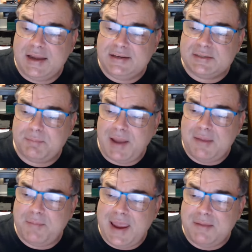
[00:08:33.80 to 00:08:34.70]

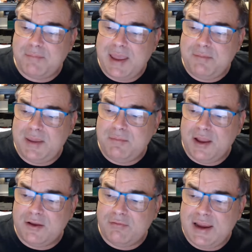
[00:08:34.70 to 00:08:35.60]
Display back, maybe
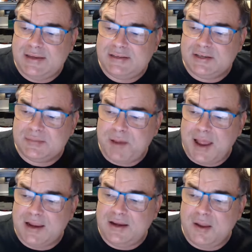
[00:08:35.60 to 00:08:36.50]
my craziest
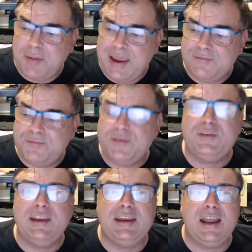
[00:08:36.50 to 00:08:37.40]
bargain. I paid
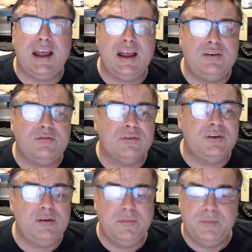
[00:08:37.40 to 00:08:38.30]

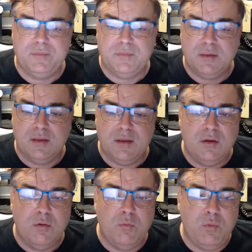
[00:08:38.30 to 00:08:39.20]
1,500
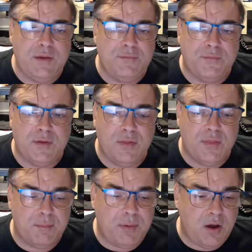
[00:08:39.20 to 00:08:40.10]
with
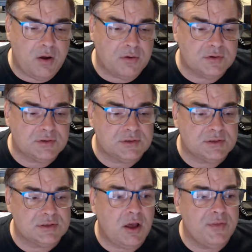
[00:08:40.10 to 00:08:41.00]
the
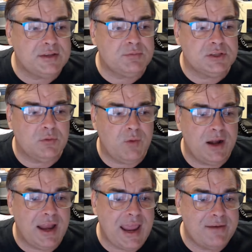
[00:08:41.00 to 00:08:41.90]
box. Oh, this was the
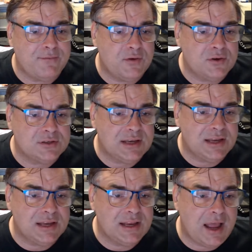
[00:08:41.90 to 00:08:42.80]
one I had
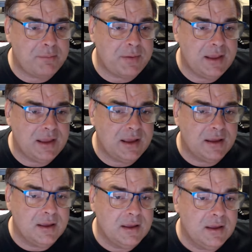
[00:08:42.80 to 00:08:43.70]
firstly up here.
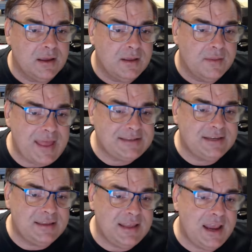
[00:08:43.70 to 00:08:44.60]
That's
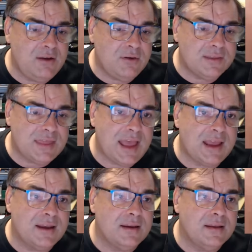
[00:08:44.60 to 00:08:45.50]
it there. Look at
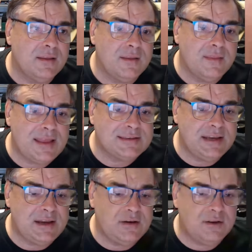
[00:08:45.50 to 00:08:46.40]
that. That's
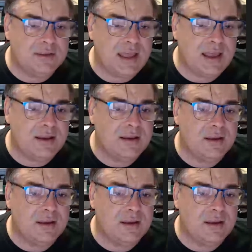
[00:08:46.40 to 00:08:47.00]
it. Look at that.